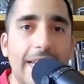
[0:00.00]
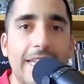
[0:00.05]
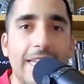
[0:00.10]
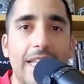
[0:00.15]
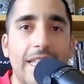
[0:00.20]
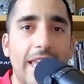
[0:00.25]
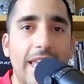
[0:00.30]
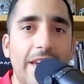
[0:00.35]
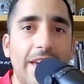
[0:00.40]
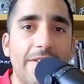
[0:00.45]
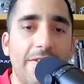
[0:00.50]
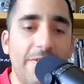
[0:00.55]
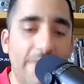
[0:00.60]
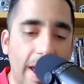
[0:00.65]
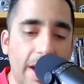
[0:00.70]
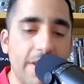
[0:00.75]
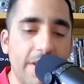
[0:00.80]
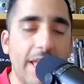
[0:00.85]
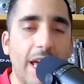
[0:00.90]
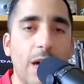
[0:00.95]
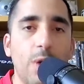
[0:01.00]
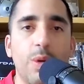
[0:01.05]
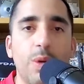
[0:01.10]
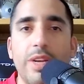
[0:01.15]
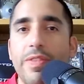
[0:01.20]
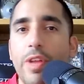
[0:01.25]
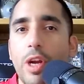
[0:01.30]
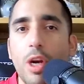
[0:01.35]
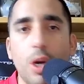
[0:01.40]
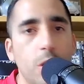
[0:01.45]
that they have found that one
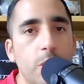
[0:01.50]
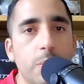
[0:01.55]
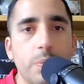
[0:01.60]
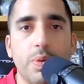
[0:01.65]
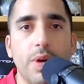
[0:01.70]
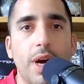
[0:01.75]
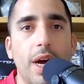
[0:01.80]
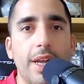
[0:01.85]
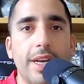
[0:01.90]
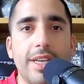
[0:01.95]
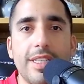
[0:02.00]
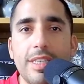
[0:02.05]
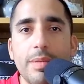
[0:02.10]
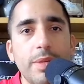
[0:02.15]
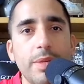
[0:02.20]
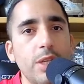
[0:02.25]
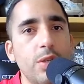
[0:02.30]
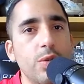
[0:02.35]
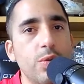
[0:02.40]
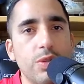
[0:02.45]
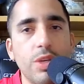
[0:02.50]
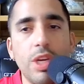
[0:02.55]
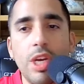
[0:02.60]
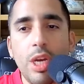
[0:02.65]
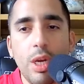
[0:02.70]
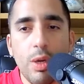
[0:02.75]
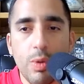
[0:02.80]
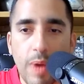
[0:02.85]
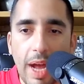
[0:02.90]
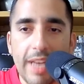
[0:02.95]
of their own products, somebody who's
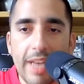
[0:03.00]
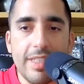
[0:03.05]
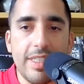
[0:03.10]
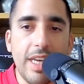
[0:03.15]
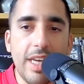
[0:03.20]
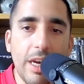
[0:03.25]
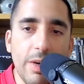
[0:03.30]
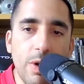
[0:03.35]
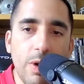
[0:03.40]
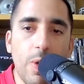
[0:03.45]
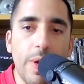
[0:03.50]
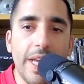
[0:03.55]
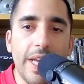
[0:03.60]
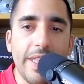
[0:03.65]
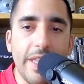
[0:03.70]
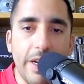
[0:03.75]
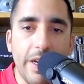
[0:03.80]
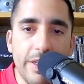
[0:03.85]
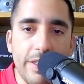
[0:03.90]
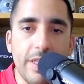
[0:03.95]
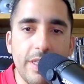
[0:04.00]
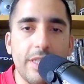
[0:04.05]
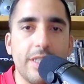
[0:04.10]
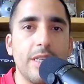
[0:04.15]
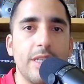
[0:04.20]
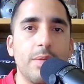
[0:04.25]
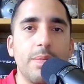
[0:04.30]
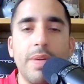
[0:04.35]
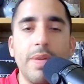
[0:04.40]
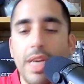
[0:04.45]
rising and growing in their
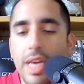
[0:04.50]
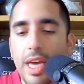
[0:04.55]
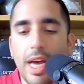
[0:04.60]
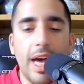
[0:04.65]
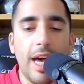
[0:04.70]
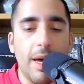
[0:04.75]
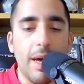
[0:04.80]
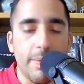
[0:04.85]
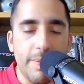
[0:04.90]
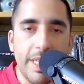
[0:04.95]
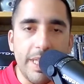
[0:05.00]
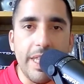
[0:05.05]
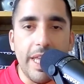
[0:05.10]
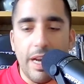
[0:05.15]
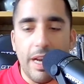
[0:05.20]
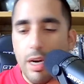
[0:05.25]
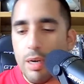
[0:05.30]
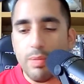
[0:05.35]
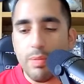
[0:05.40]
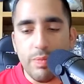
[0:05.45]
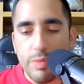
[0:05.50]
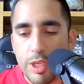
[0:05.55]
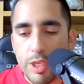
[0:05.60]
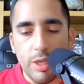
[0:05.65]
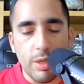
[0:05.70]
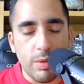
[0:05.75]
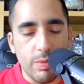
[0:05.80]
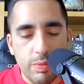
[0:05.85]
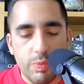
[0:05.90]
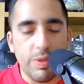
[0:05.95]
system, in their, you
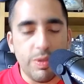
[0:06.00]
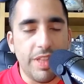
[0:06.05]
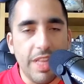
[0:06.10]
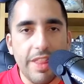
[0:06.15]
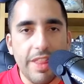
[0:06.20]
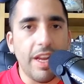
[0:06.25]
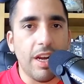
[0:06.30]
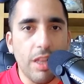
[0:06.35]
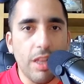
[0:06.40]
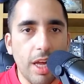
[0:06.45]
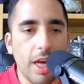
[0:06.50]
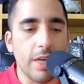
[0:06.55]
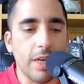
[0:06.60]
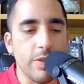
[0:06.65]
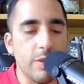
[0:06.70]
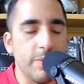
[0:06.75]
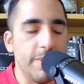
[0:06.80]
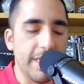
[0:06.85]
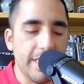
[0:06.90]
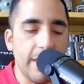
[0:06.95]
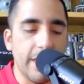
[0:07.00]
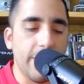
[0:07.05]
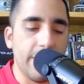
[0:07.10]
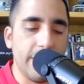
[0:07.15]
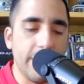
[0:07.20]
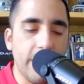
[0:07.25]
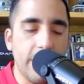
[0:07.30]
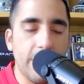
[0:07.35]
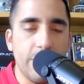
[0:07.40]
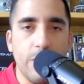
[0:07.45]
know, within their locker room, et cetera,
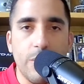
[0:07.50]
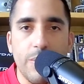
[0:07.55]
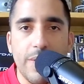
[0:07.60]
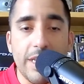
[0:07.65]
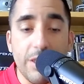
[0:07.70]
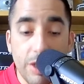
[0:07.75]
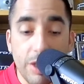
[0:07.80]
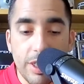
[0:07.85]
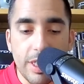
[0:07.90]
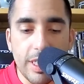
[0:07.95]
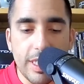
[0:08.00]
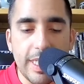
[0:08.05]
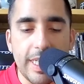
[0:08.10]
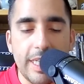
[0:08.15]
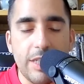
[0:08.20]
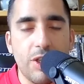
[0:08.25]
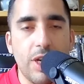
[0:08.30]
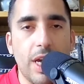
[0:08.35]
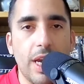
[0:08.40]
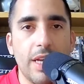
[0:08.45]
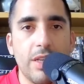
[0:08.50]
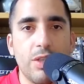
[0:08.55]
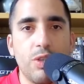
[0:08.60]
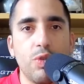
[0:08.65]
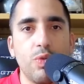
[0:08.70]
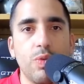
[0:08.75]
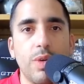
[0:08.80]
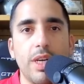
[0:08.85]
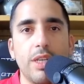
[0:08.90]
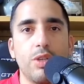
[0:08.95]
et cetera. So that's good to see. Shout out
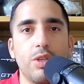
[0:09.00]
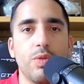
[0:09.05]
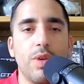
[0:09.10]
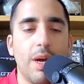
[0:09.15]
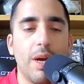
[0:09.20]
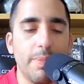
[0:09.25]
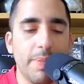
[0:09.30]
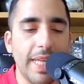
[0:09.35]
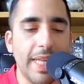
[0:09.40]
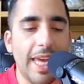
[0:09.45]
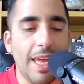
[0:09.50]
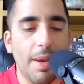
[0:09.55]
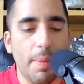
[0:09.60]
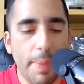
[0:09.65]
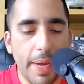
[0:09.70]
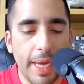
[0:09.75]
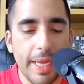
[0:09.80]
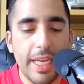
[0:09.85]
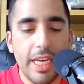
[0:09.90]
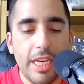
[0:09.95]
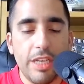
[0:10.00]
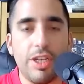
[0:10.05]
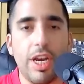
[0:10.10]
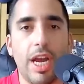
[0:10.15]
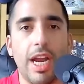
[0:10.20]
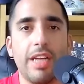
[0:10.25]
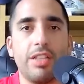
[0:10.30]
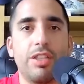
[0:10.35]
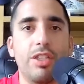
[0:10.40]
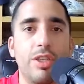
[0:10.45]
to DaRon Bland. But
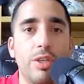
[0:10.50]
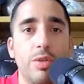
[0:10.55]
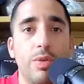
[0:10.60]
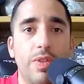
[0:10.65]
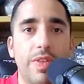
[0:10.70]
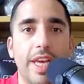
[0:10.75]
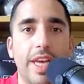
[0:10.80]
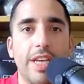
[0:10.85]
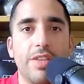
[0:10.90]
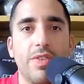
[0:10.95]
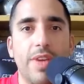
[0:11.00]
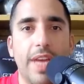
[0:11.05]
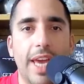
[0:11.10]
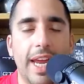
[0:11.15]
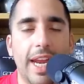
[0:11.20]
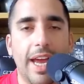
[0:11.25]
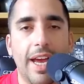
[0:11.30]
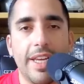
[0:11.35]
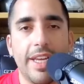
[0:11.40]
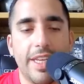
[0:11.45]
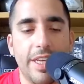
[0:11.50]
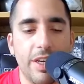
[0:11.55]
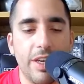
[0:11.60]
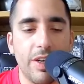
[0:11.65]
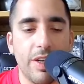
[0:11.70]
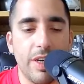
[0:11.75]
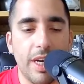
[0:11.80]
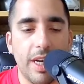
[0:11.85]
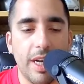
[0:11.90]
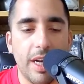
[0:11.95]
shout out to you. Thanks for hanging out
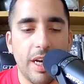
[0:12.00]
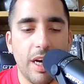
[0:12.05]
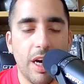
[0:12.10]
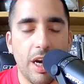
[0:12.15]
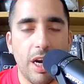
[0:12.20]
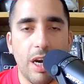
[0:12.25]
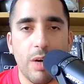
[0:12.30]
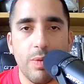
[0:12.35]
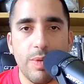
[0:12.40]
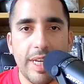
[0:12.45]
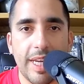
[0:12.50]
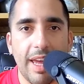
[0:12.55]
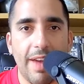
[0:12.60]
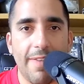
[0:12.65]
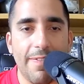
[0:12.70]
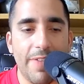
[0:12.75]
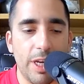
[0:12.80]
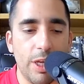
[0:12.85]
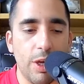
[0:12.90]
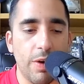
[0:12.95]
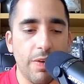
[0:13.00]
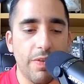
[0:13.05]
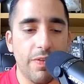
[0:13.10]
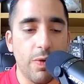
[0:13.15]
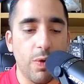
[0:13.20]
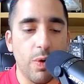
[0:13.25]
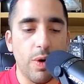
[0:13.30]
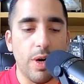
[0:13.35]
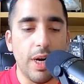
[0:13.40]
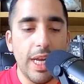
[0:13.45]
here on our recap video
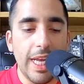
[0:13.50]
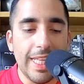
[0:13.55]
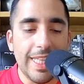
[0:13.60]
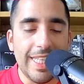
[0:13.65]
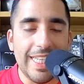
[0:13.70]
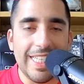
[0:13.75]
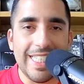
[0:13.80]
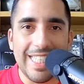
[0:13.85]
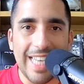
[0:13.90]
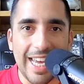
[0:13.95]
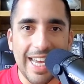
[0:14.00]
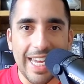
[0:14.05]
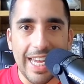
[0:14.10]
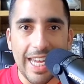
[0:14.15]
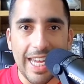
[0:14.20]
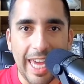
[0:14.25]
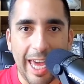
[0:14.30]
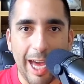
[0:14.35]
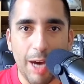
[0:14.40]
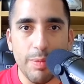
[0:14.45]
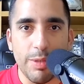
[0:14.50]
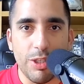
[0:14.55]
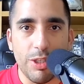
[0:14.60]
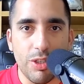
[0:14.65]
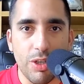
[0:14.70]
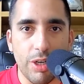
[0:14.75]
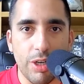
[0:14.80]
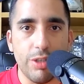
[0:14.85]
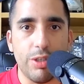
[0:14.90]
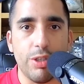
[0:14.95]
for the second Cowboys
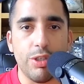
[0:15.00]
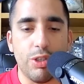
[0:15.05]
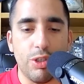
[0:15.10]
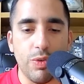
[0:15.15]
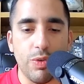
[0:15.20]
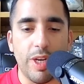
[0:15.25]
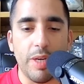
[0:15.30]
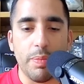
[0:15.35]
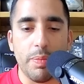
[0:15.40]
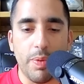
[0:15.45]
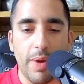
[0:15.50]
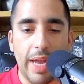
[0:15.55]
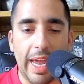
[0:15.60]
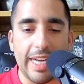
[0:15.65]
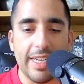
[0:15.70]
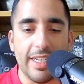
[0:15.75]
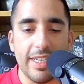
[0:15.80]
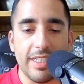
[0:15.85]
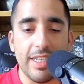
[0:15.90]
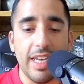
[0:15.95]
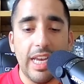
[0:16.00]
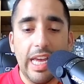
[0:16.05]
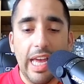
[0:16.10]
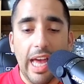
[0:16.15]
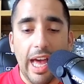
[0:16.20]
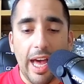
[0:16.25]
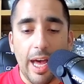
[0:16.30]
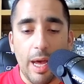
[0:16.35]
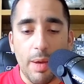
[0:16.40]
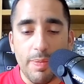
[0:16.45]
Chargers joint practice.
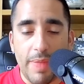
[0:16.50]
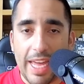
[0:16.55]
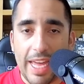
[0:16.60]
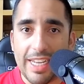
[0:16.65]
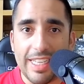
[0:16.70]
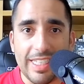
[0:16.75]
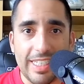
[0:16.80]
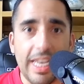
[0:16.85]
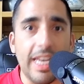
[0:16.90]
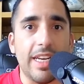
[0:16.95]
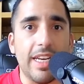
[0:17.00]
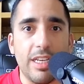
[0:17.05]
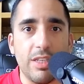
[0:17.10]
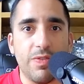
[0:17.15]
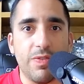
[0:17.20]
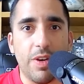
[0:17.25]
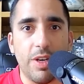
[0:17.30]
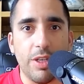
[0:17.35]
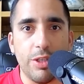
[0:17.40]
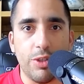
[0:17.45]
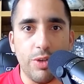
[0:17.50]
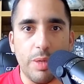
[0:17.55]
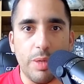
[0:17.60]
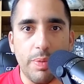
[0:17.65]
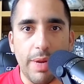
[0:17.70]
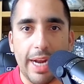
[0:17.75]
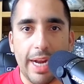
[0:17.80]
That is it as far as joint